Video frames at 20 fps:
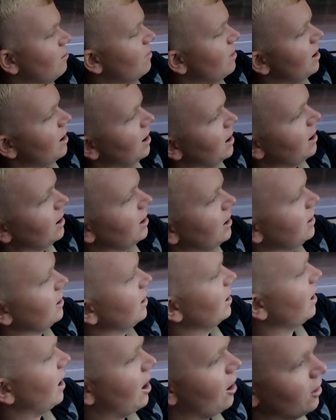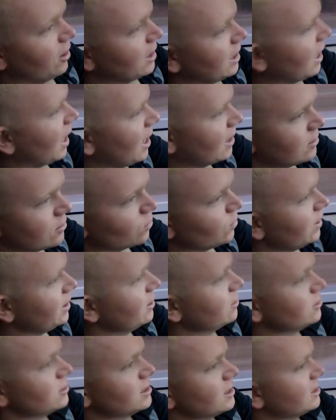I already got the
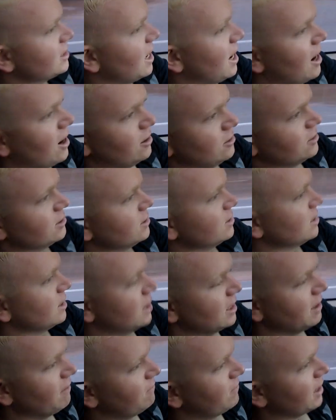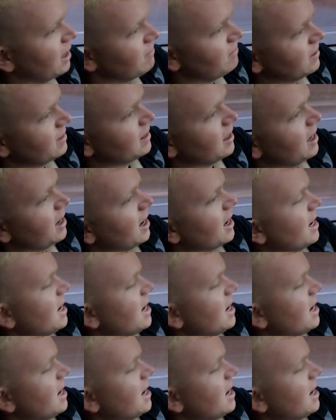wheels and tires and the lift and everything,